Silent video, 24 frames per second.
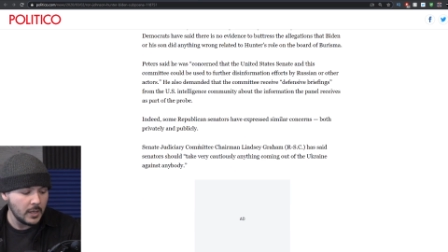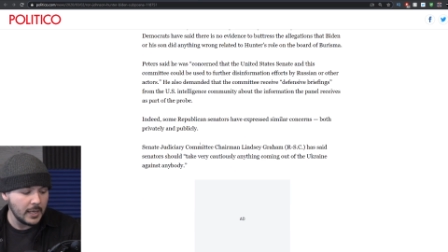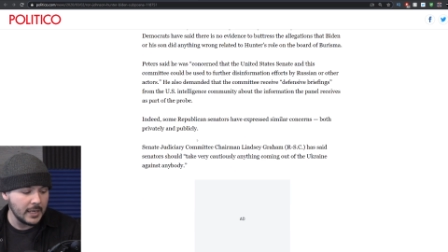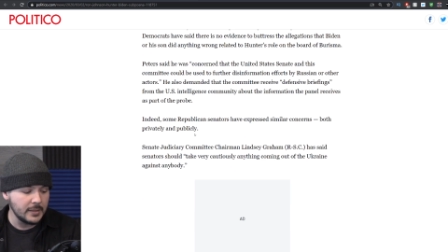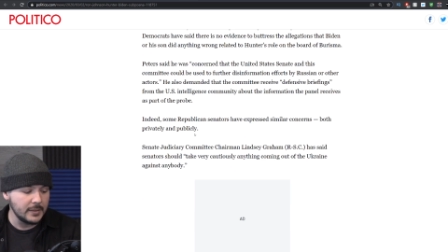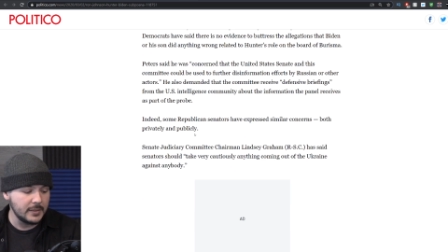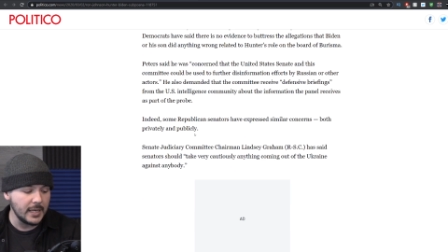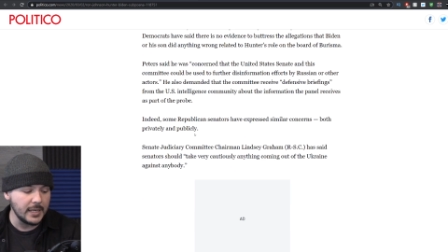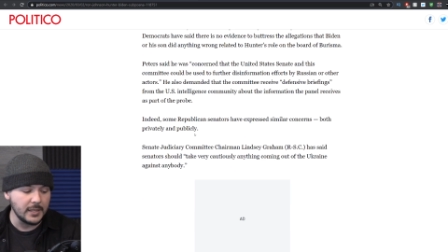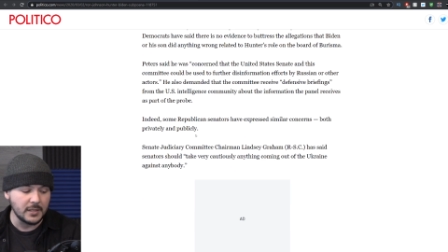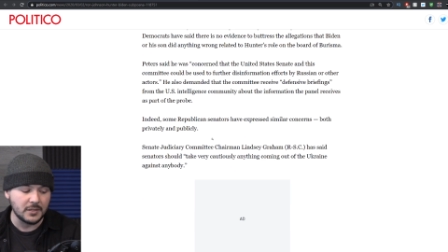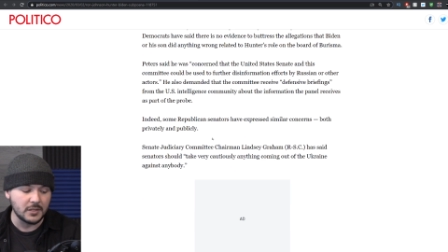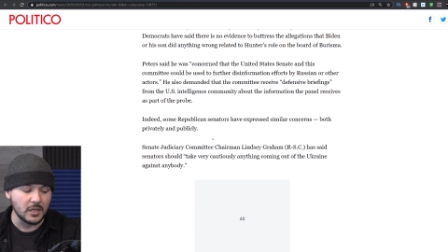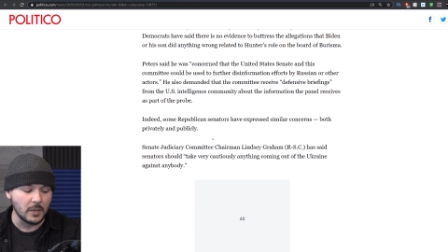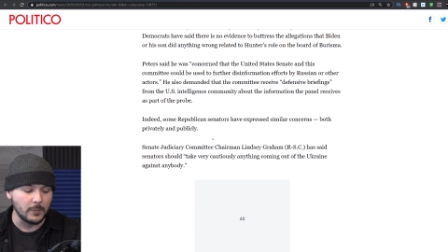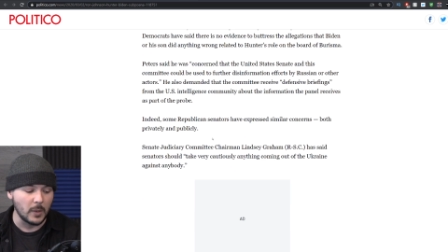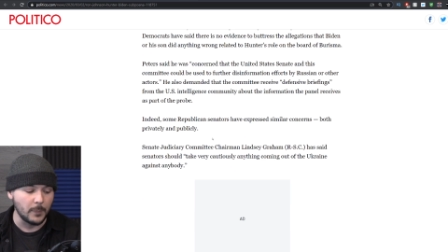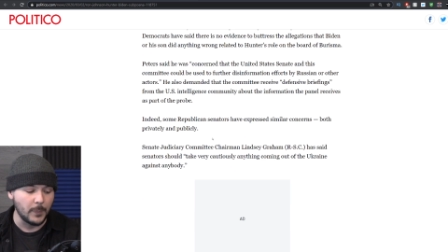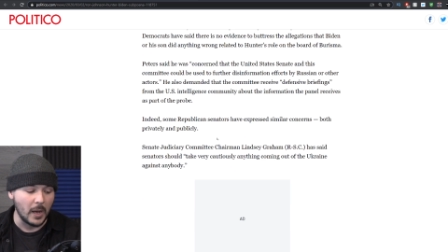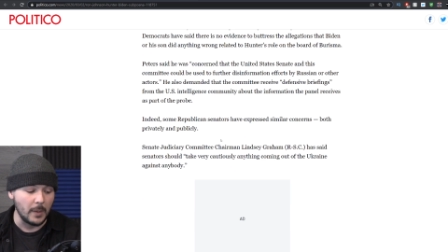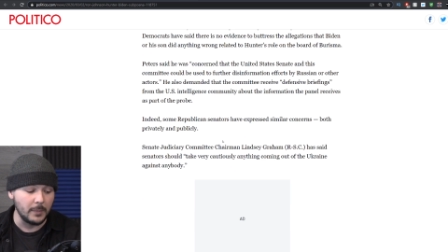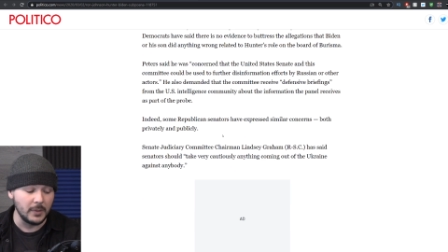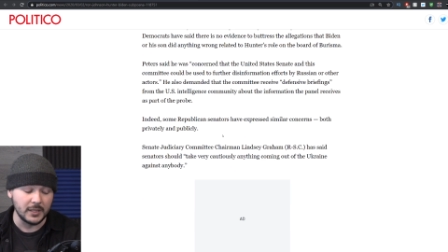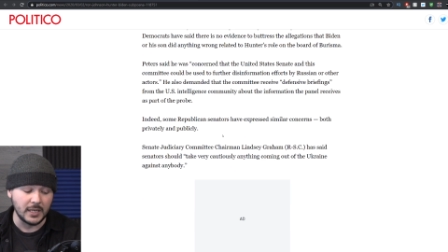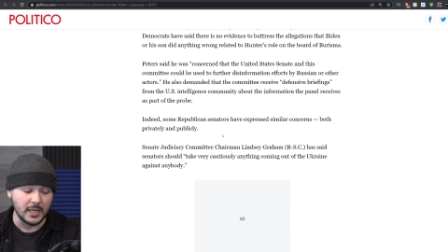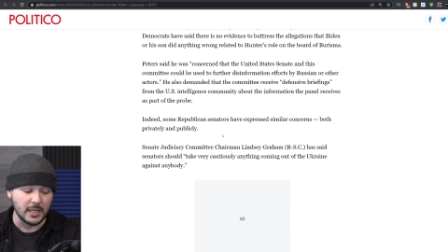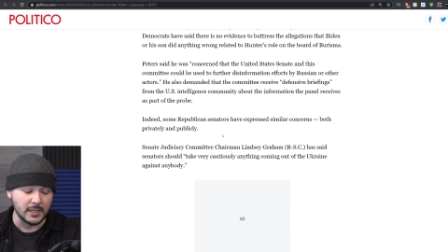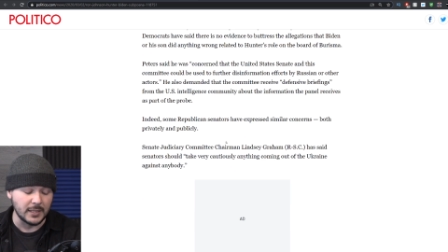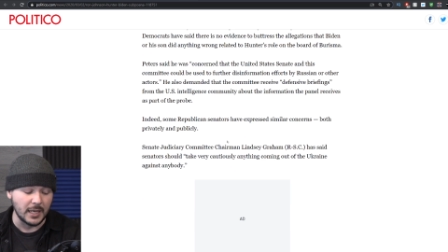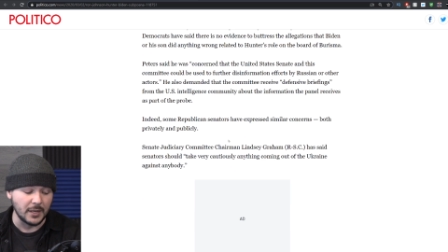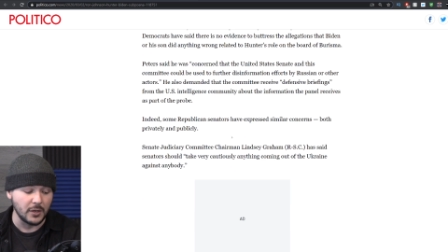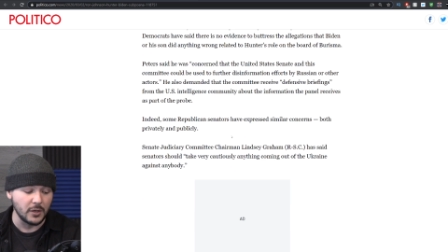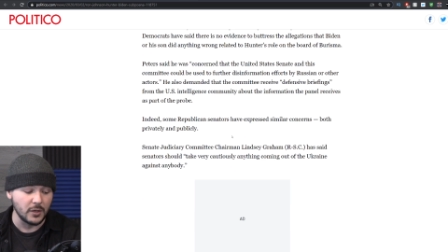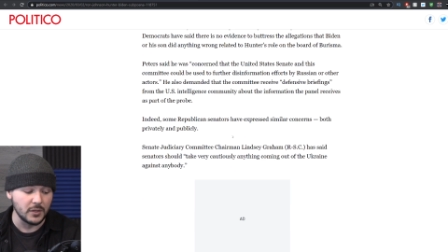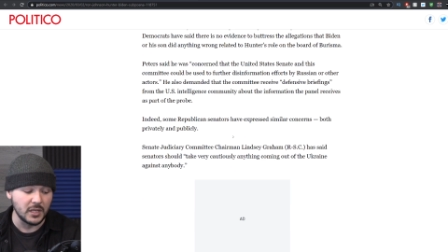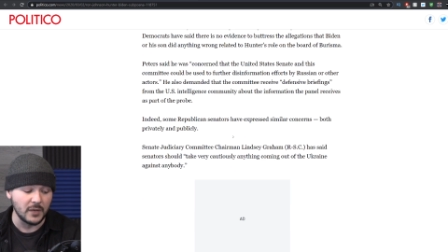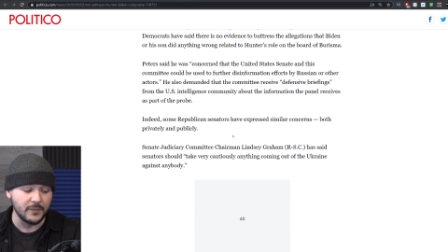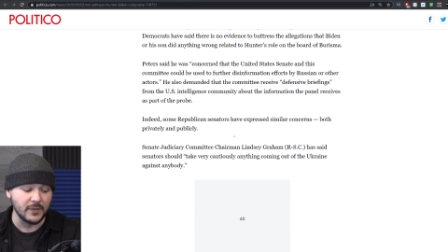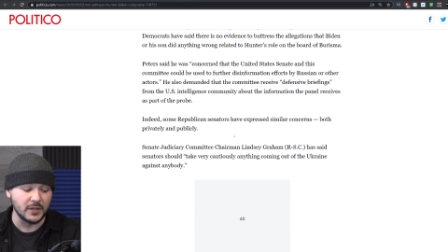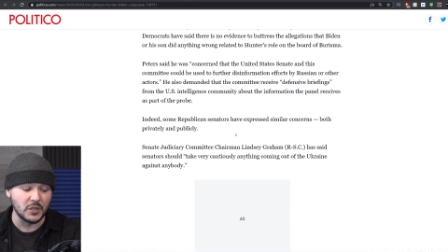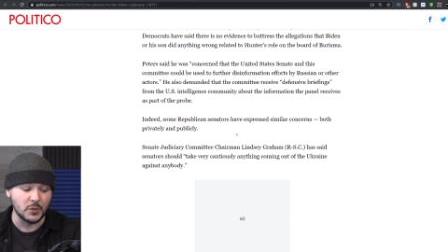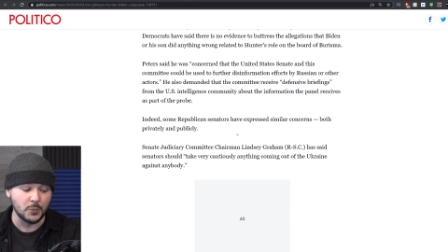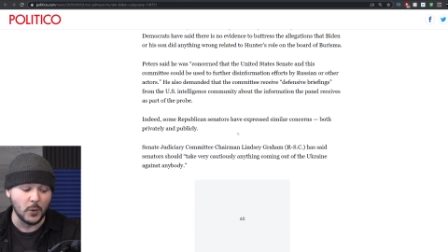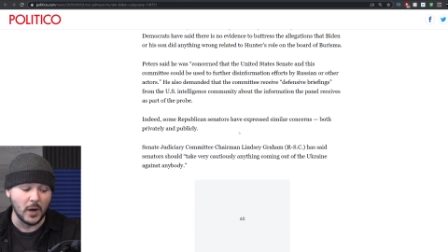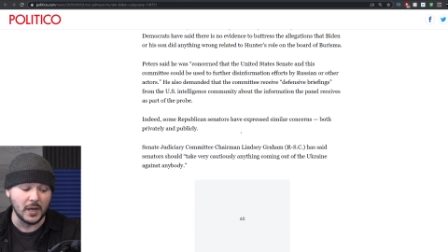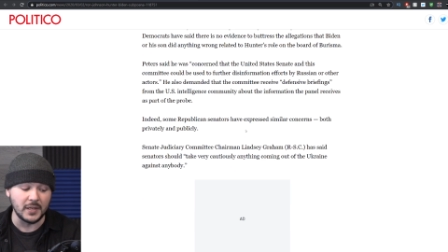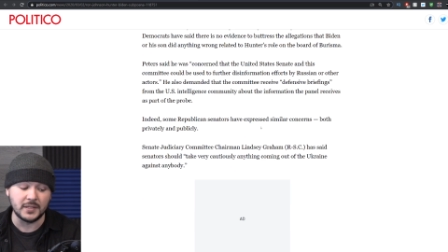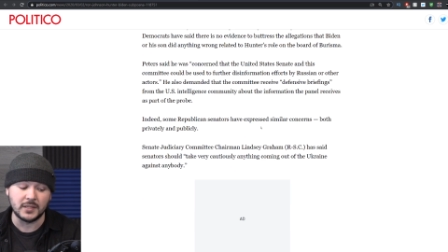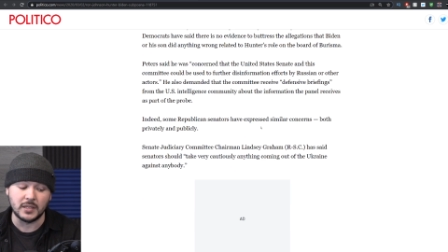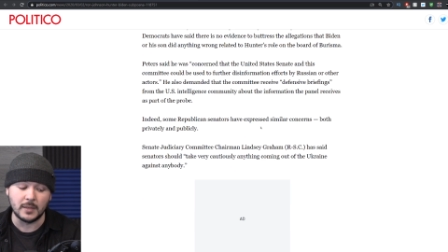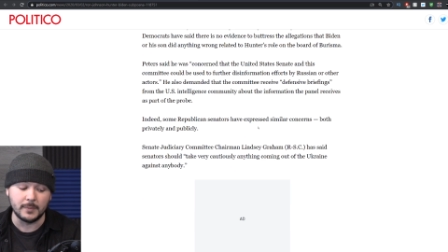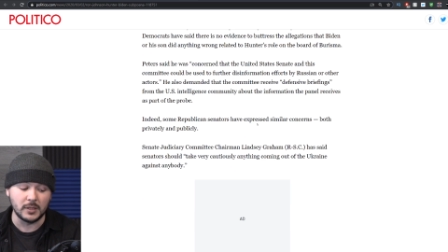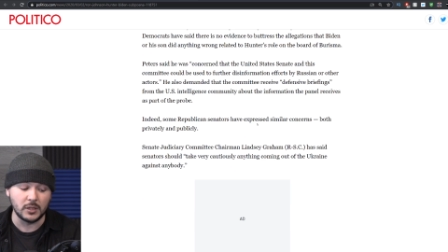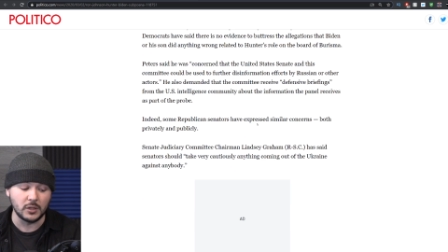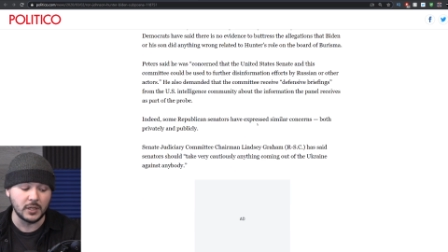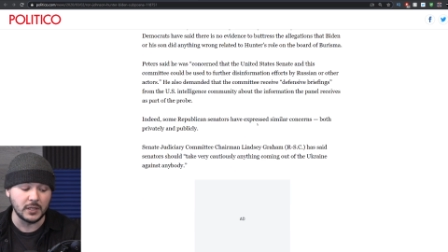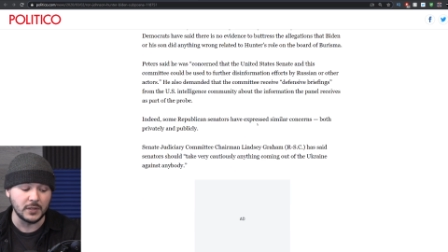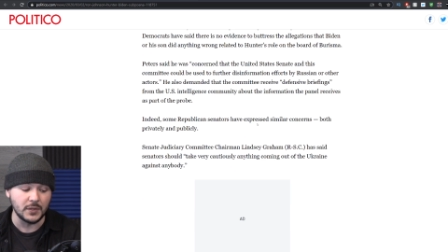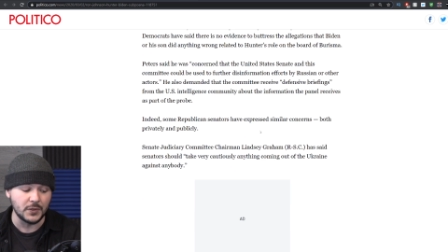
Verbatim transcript: Indeed, some Republican senators have expressed similar